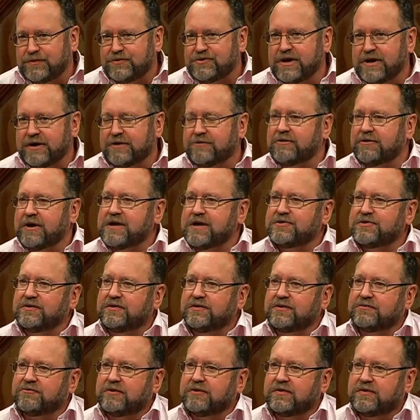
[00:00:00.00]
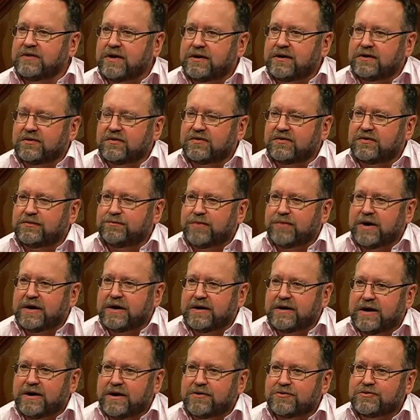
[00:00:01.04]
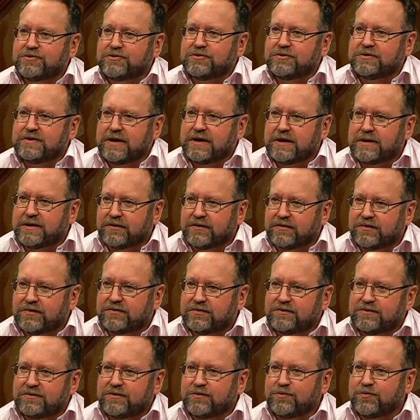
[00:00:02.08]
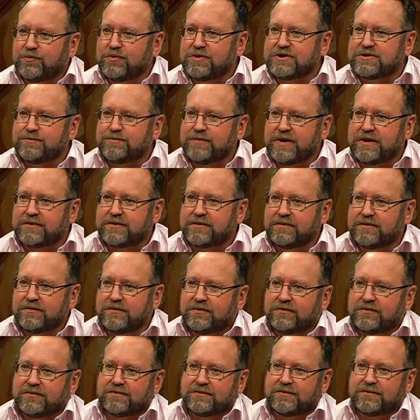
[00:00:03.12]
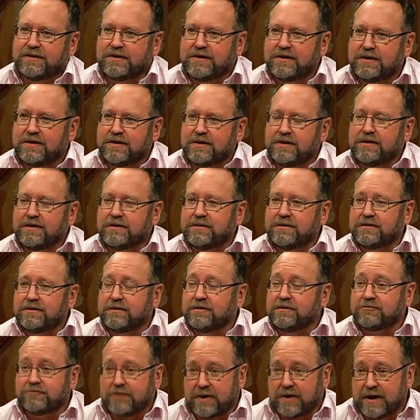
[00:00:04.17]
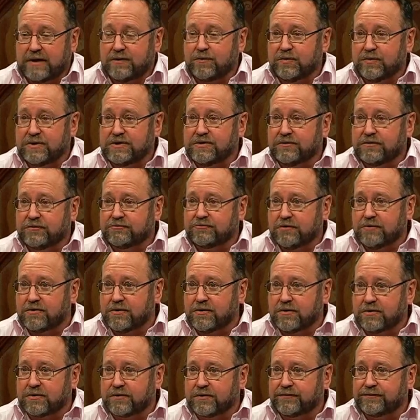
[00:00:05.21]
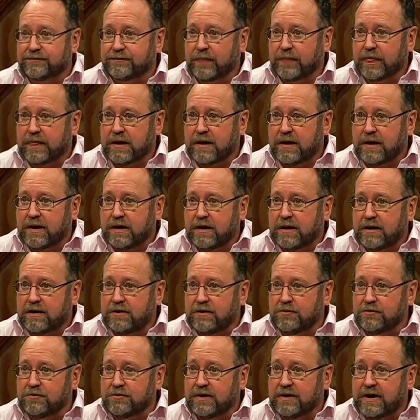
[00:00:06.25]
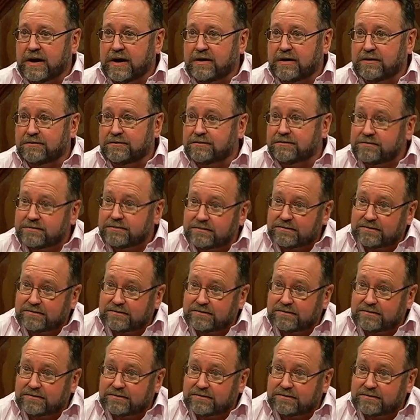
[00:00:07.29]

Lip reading: generations of results by now should tell us which method is right and which is wrong. You're now